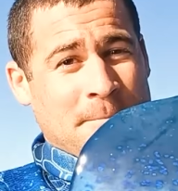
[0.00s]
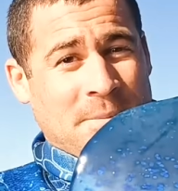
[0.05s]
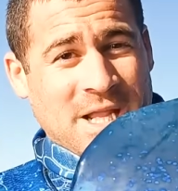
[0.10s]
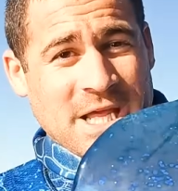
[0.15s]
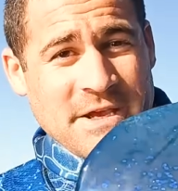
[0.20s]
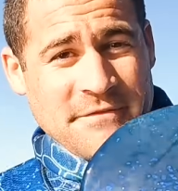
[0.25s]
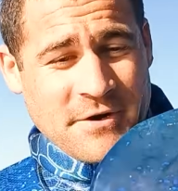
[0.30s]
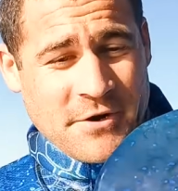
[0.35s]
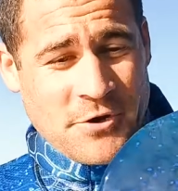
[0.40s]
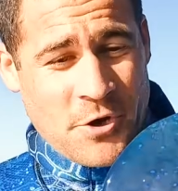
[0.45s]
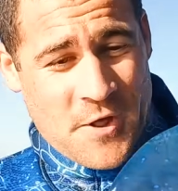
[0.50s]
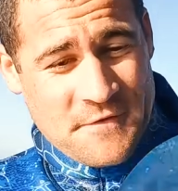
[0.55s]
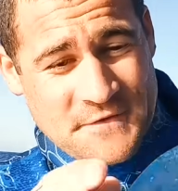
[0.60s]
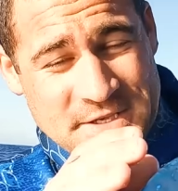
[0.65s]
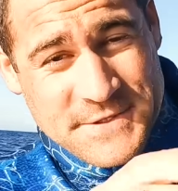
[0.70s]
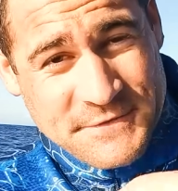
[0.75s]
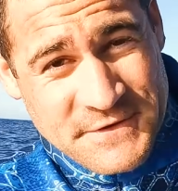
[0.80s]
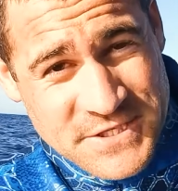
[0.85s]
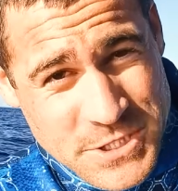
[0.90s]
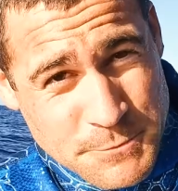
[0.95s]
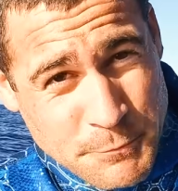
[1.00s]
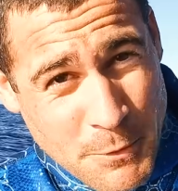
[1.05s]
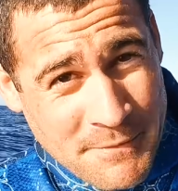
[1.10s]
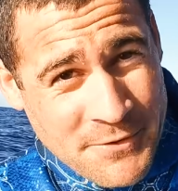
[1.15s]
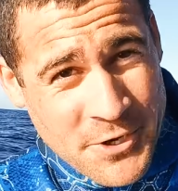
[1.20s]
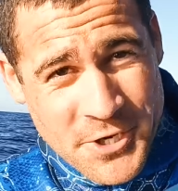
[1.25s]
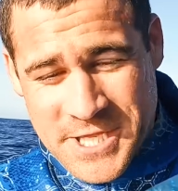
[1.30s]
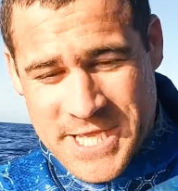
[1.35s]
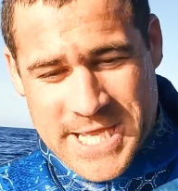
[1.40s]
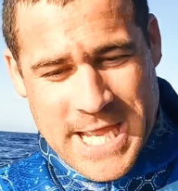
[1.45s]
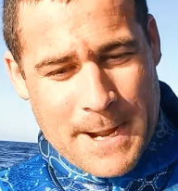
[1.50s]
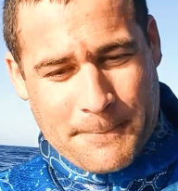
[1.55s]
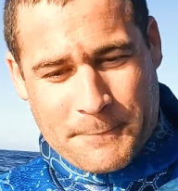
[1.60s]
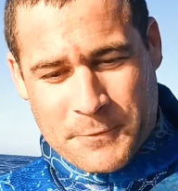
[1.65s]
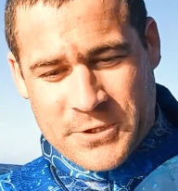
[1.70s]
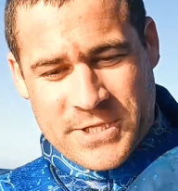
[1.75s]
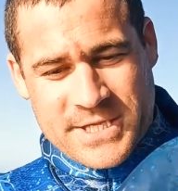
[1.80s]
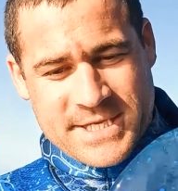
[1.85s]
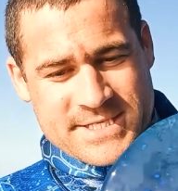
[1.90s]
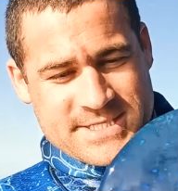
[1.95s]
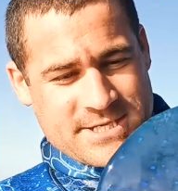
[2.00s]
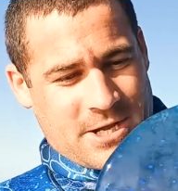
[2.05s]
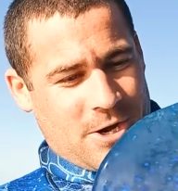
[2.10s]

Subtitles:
Believe it or not, this fish is probably only a couple of years